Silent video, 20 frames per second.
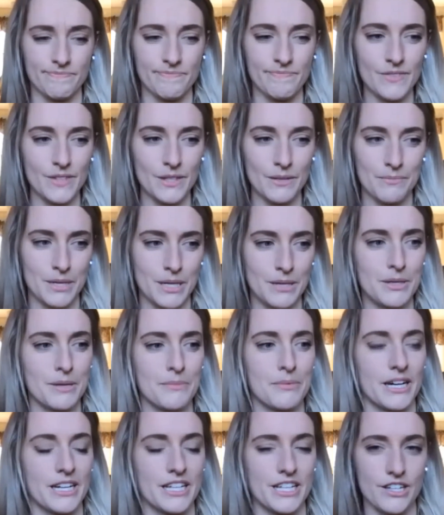maybe
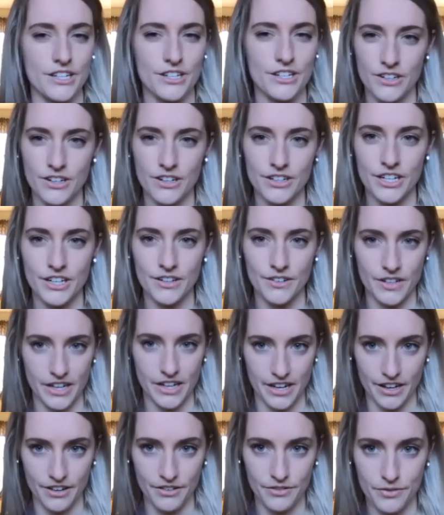about a year, year and a
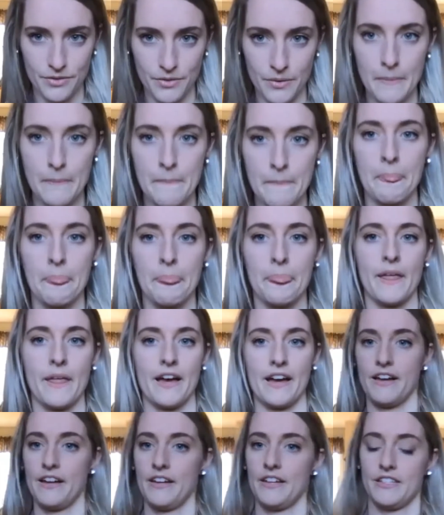half,
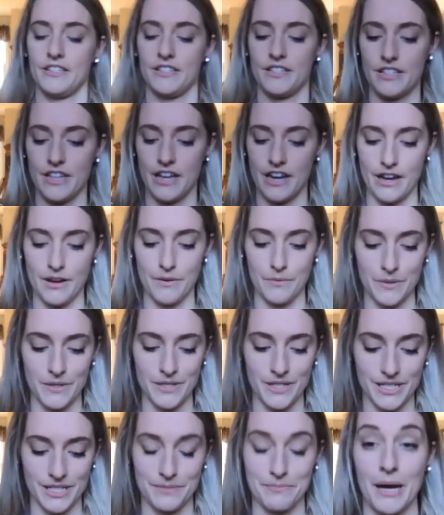and I
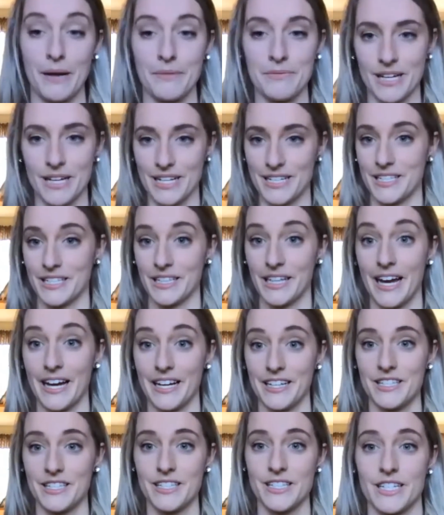was baptized
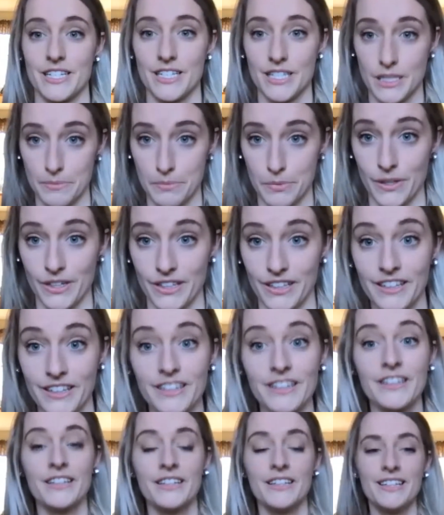last spring.
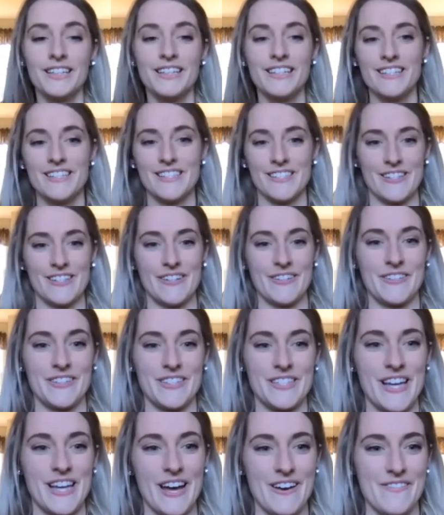So it's
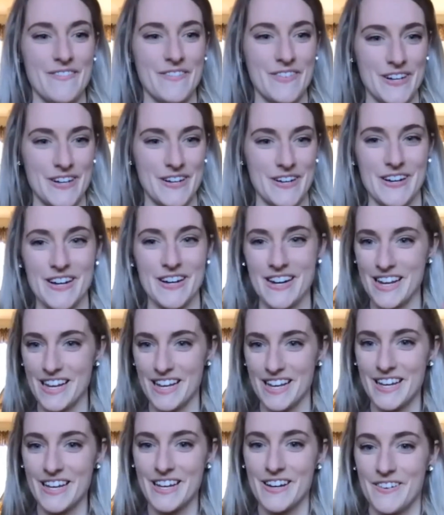kind of where
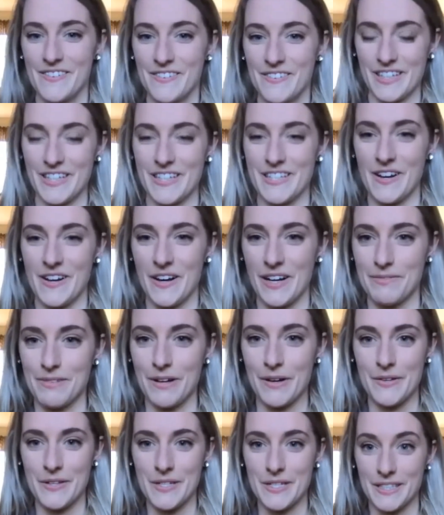we're going to talk
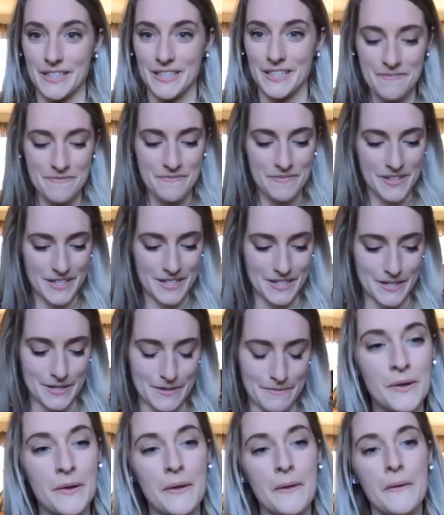about here.
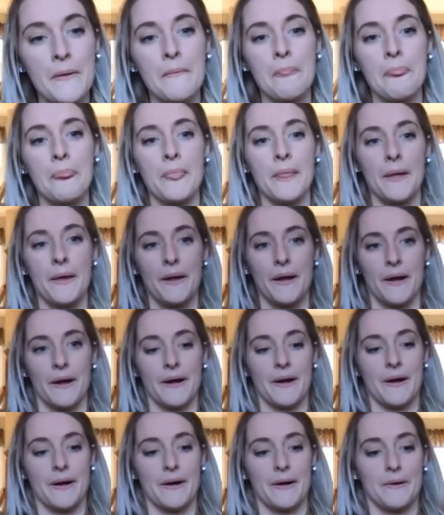Um,
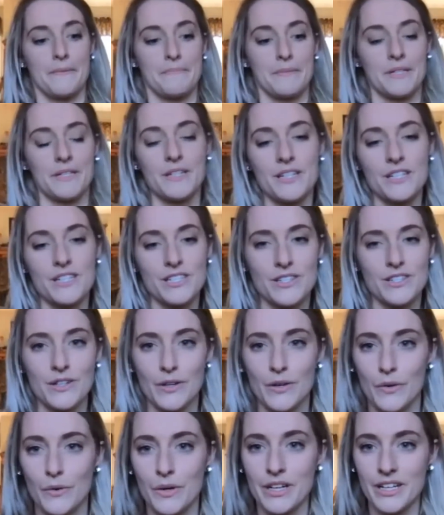um,
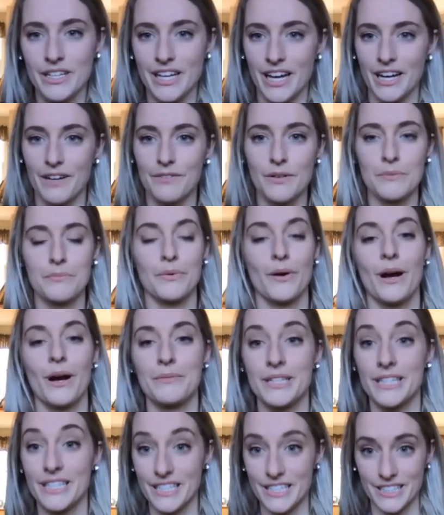so, kind of what brought
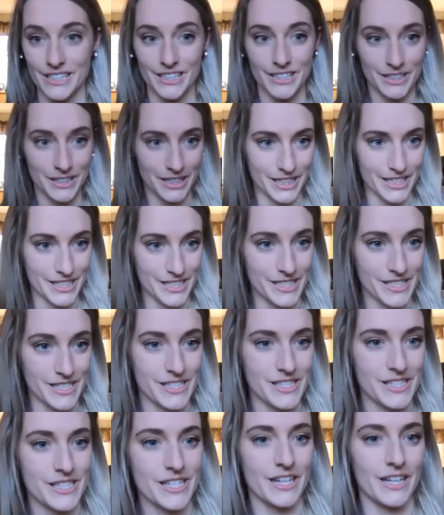me here
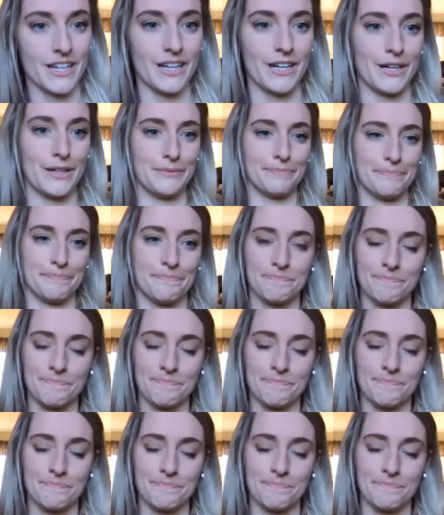is um,